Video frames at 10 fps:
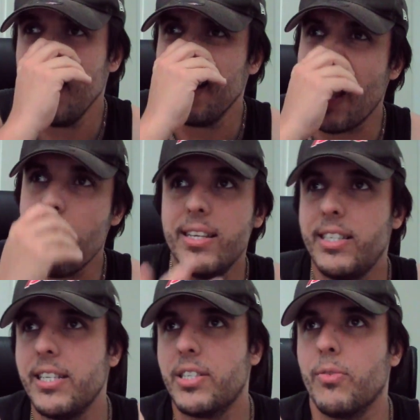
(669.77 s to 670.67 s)
Now, is
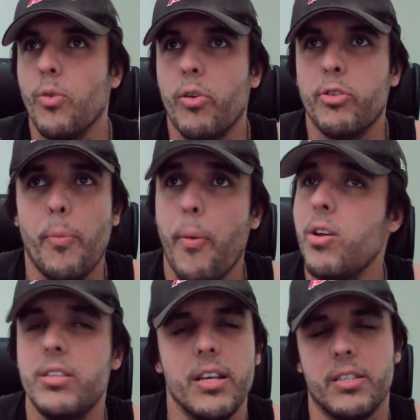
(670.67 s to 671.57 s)
this the wrong thought
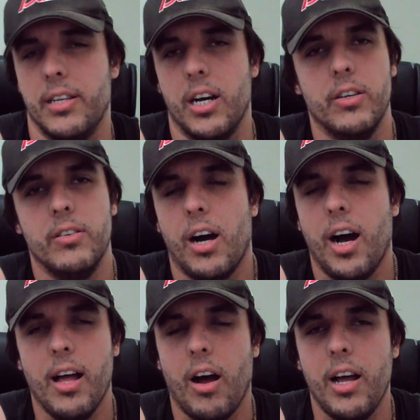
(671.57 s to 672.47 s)
process? No,
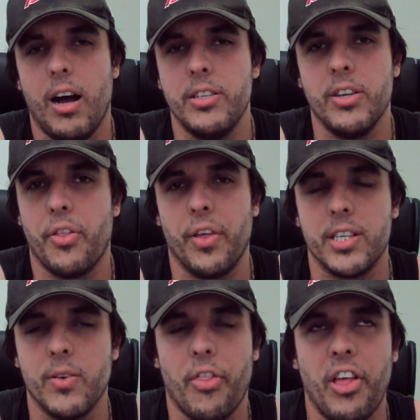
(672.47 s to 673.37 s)
I don't think
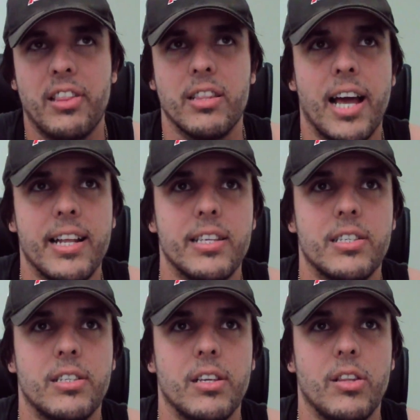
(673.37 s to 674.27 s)
so. I think that
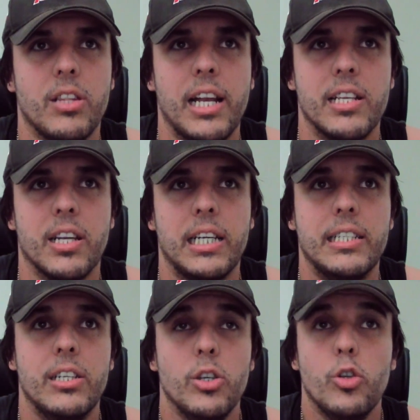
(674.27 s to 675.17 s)
is
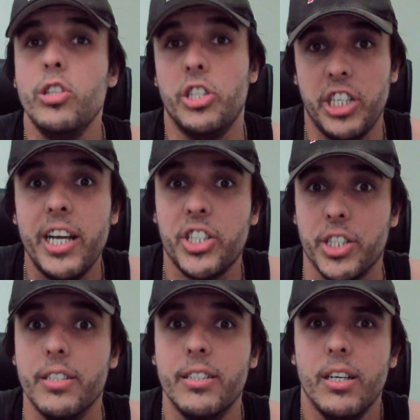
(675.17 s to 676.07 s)
a good
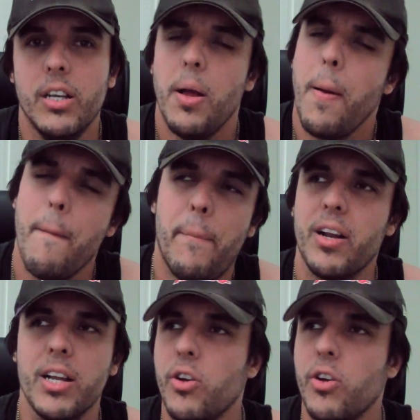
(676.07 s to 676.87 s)
suggestion, but I